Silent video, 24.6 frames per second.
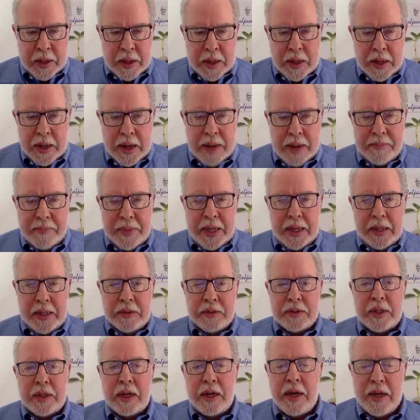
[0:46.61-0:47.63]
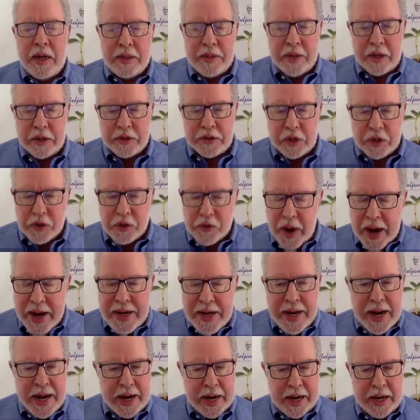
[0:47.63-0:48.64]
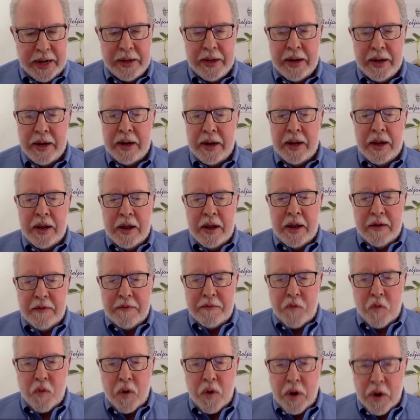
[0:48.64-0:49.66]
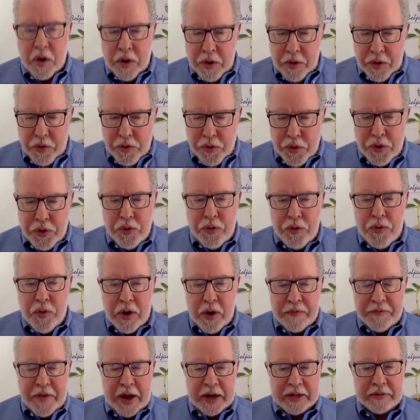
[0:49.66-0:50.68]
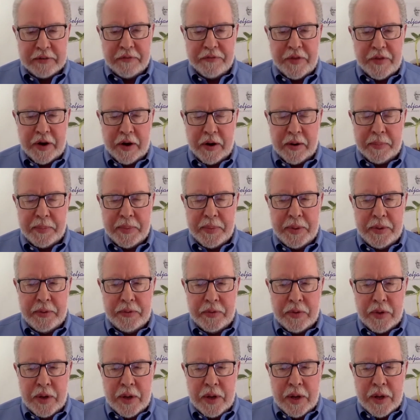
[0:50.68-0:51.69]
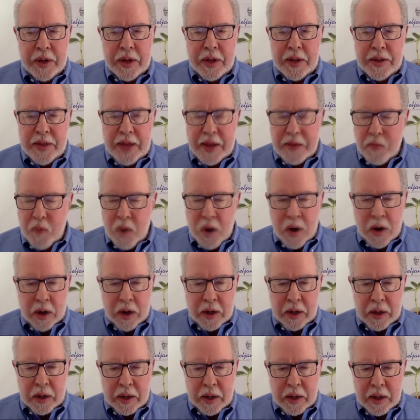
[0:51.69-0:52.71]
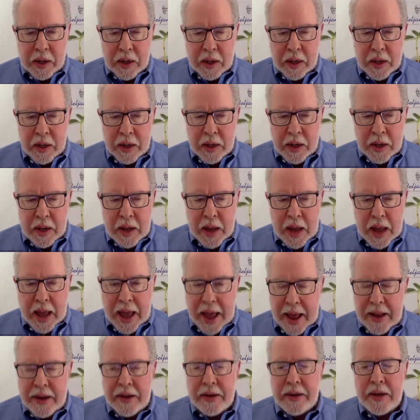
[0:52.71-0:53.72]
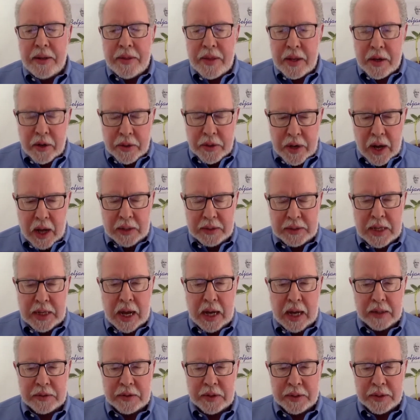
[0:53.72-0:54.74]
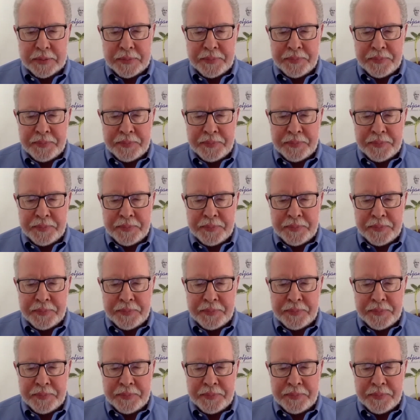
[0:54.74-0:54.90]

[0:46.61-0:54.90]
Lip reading: And that means that there's a great need for new effective therapies that work and that are non-toxic.